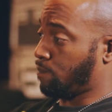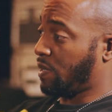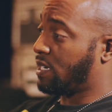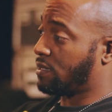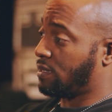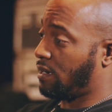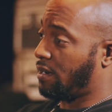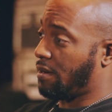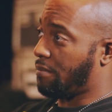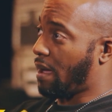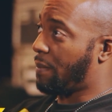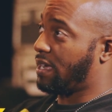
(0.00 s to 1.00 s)
Because,
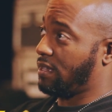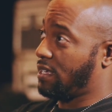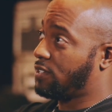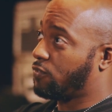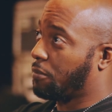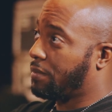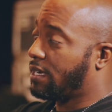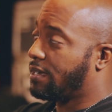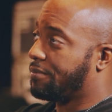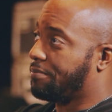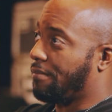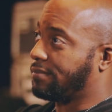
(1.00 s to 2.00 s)
I mean, at least for
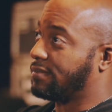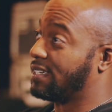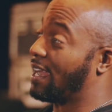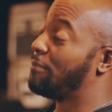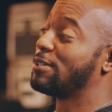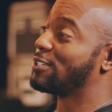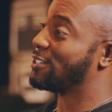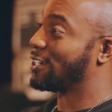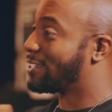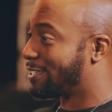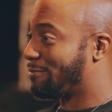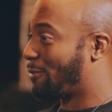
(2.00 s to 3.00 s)
me, and I'm just
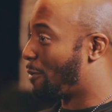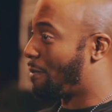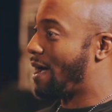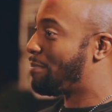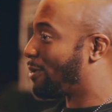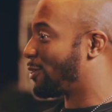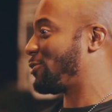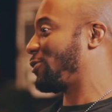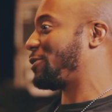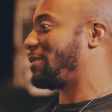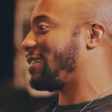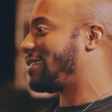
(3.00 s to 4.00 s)
judging on my personal
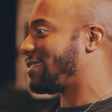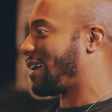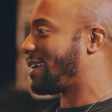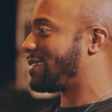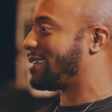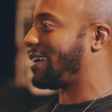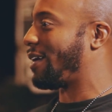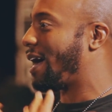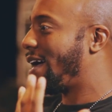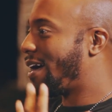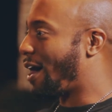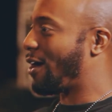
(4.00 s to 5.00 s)
experience. Like I said,
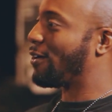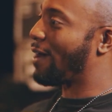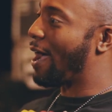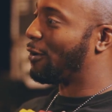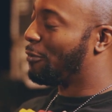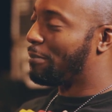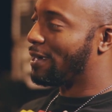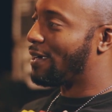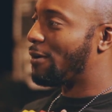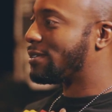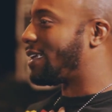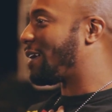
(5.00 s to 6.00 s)
I heard I Don't Bail.
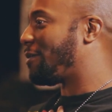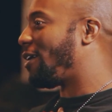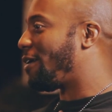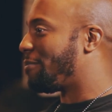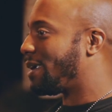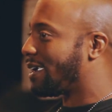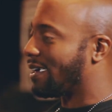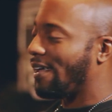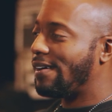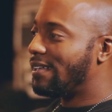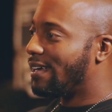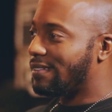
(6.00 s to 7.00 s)
I was like, oh
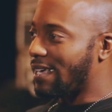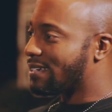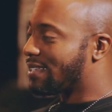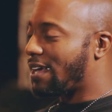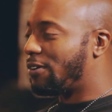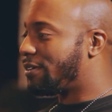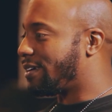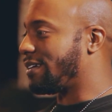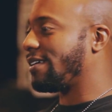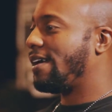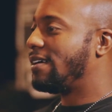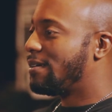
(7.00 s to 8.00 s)
man, that's not on
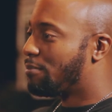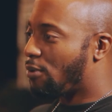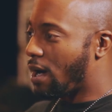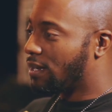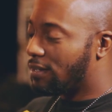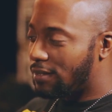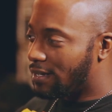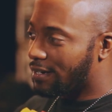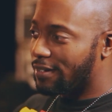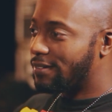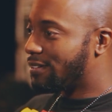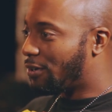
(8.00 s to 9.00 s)
there. Quite a Little
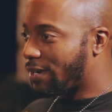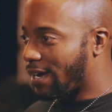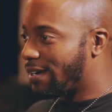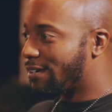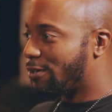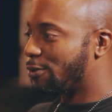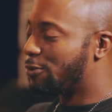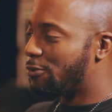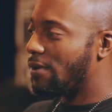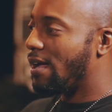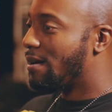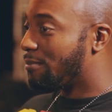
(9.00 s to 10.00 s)
Liquor. Okay,
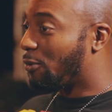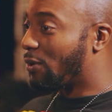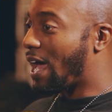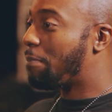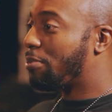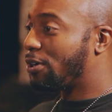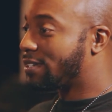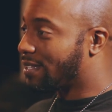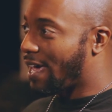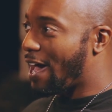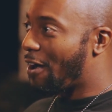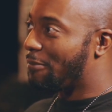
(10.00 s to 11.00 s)
cool. But when I purchased
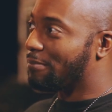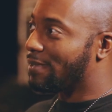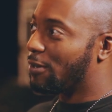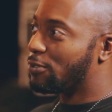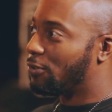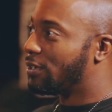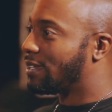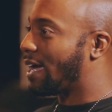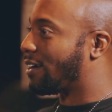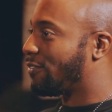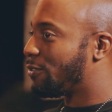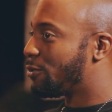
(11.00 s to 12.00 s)
the album, it was only like a